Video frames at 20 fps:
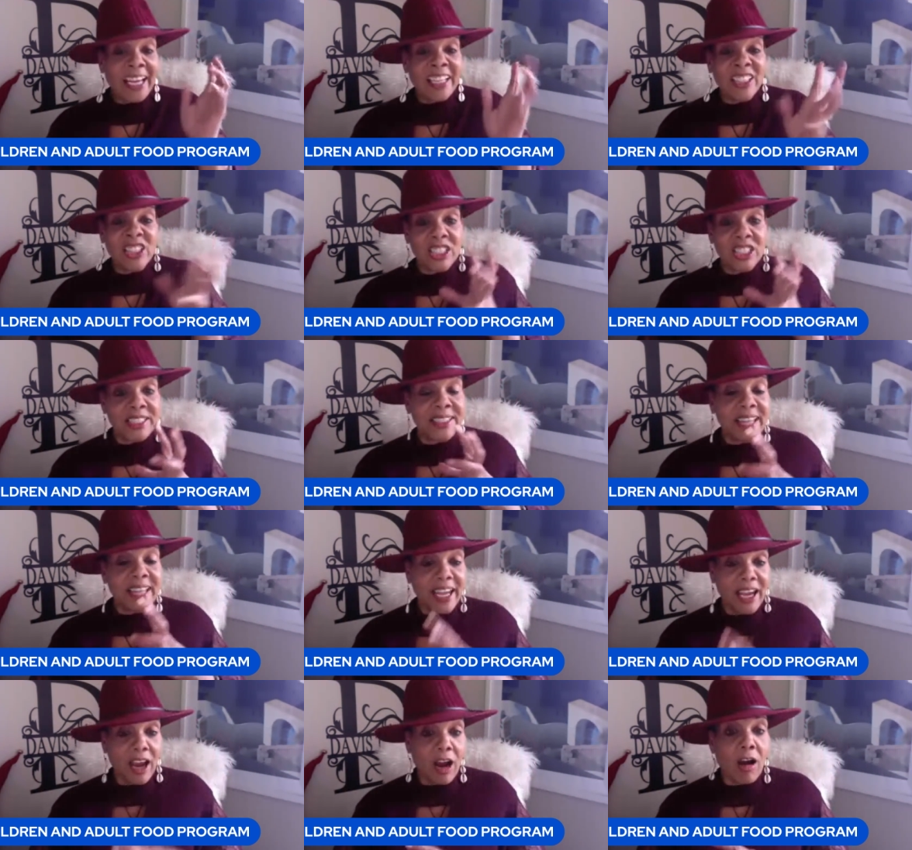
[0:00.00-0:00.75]
ages
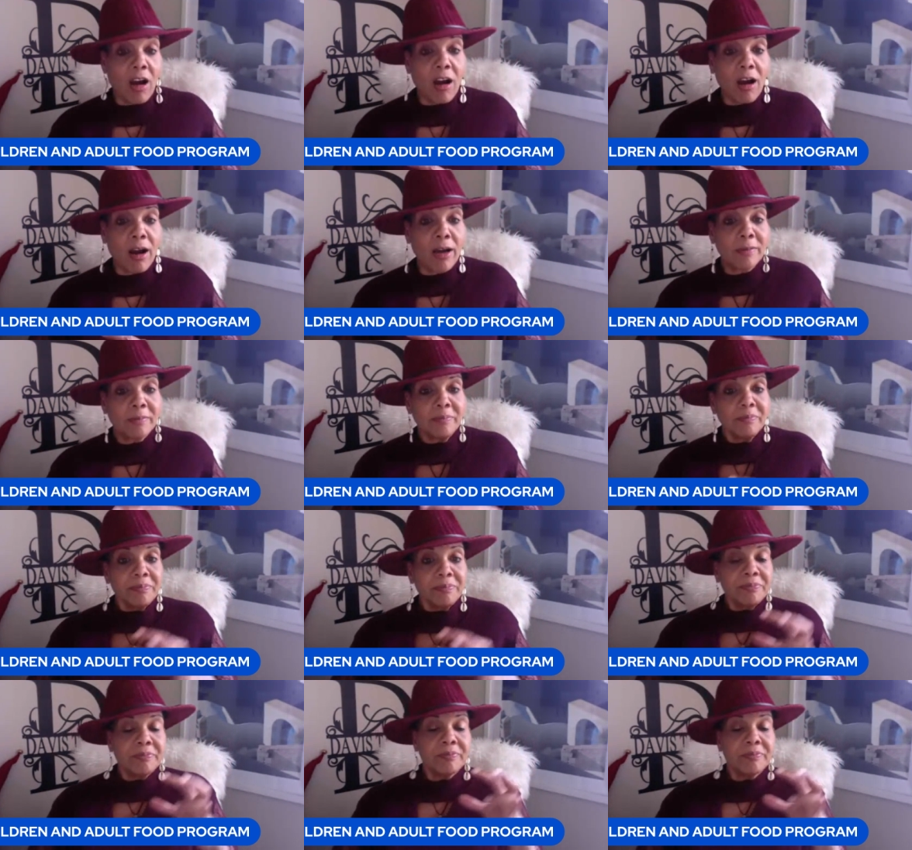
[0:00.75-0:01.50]
they are
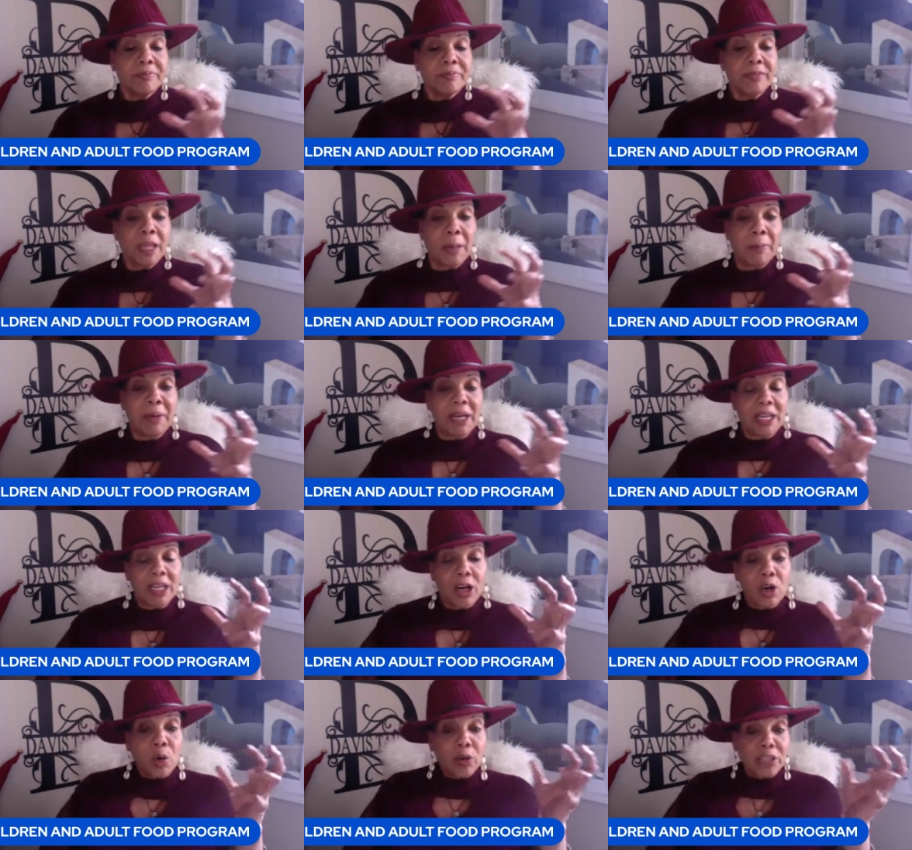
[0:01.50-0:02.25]
but
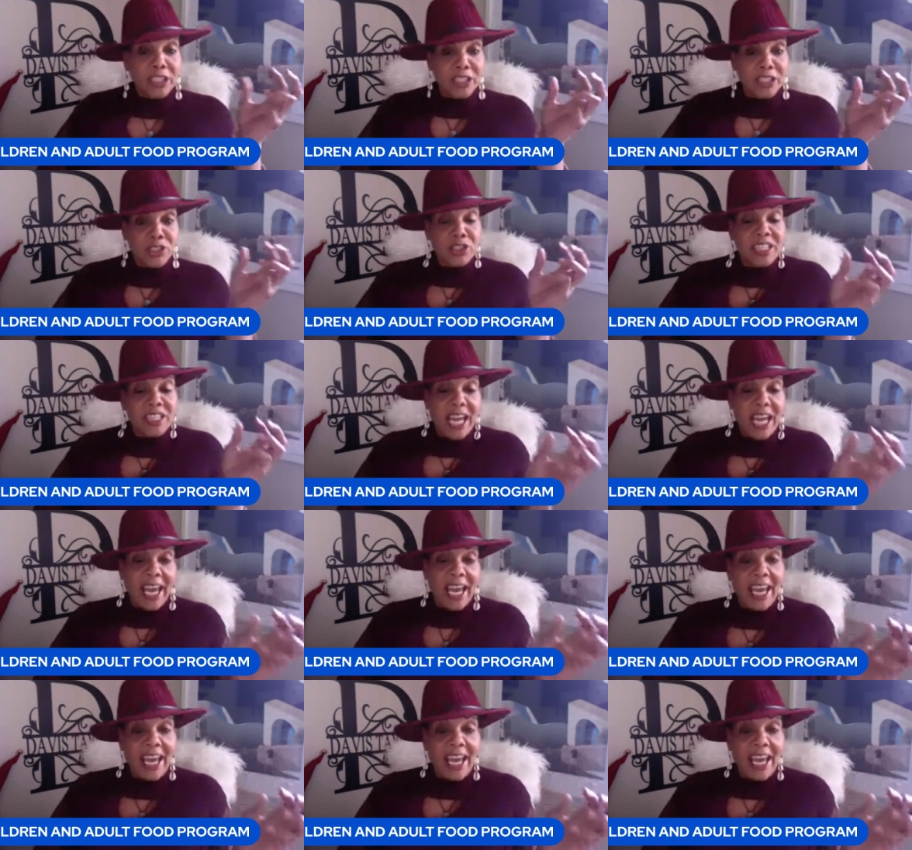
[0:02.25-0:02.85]
according to the